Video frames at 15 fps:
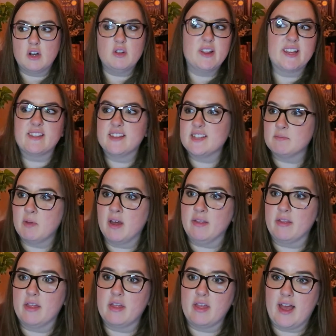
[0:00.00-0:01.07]
this
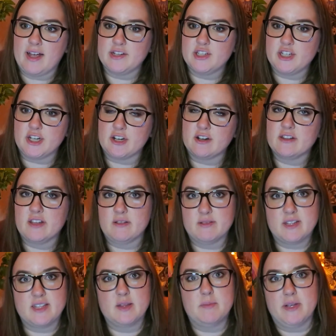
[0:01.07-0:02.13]
month last year. I think it
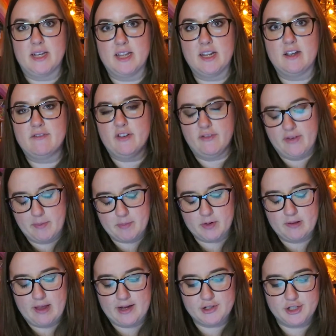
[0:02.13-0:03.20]
was like the beginning of November
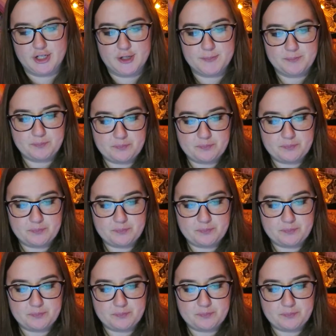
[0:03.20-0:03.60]
last year.